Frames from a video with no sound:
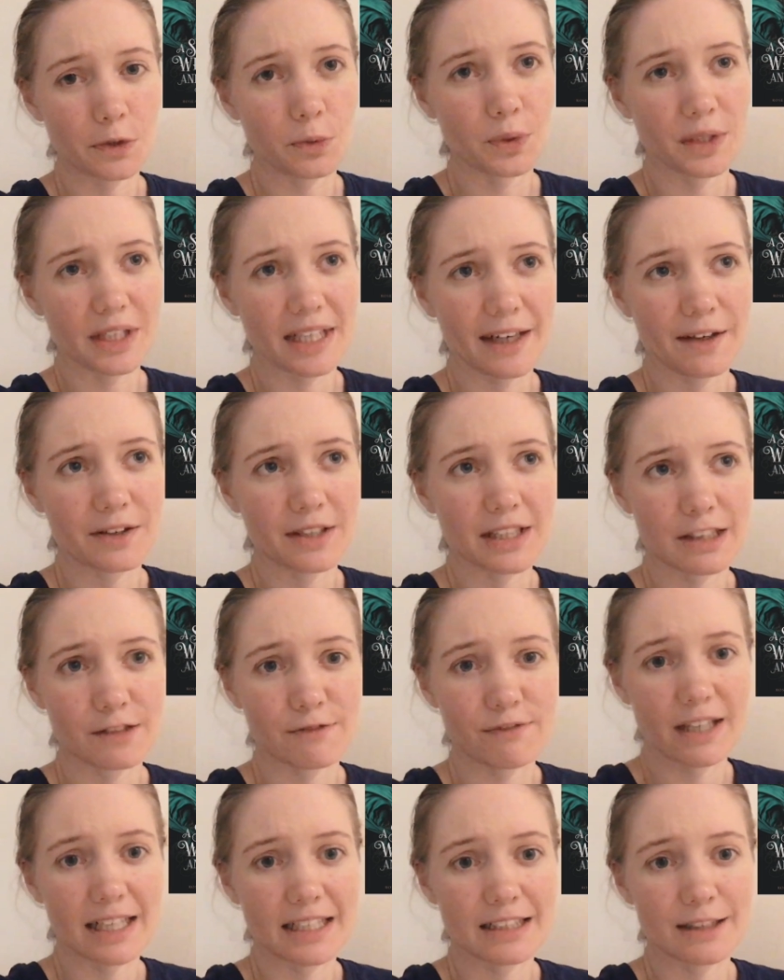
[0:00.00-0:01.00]
without this
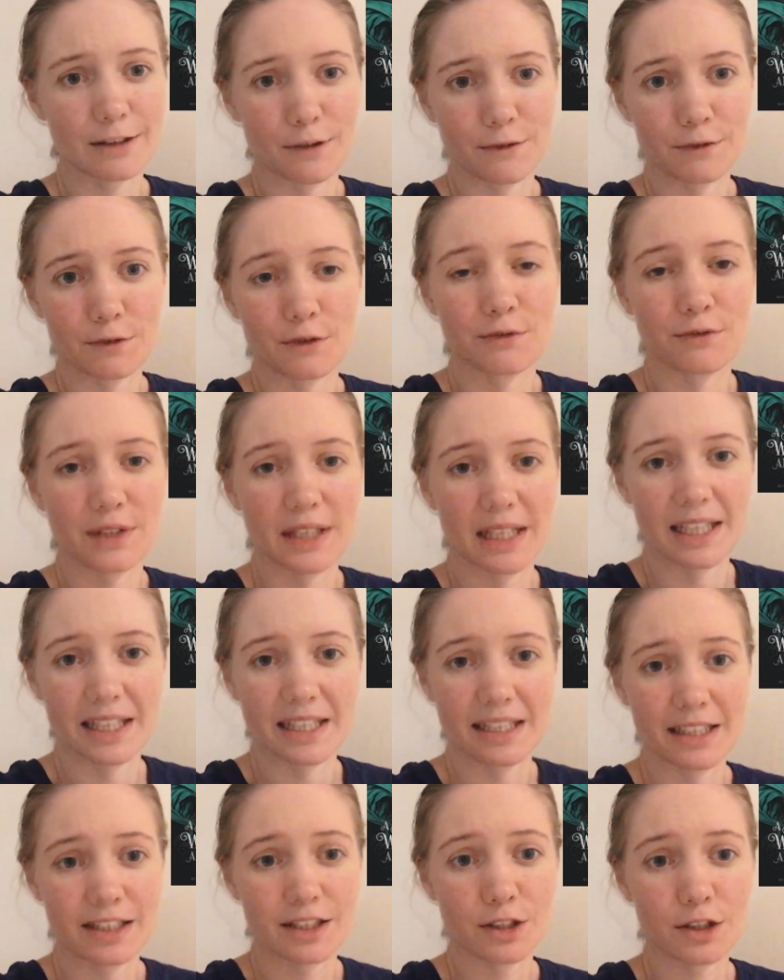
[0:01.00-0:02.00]
first novel
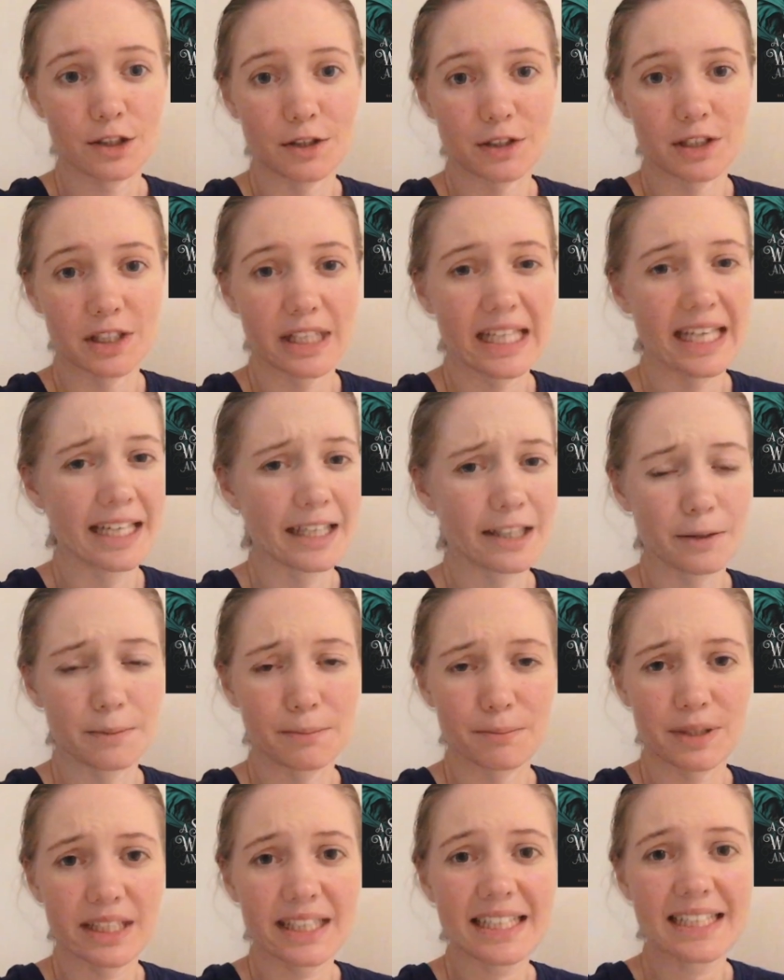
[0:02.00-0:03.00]
feeling totally
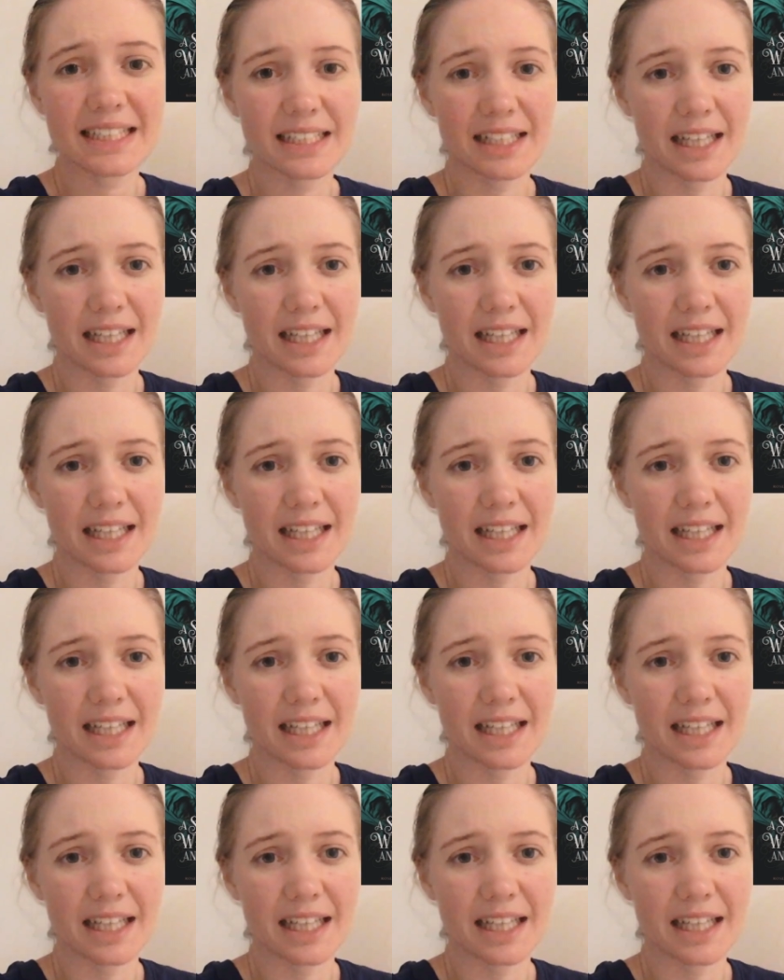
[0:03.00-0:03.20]
incomplete,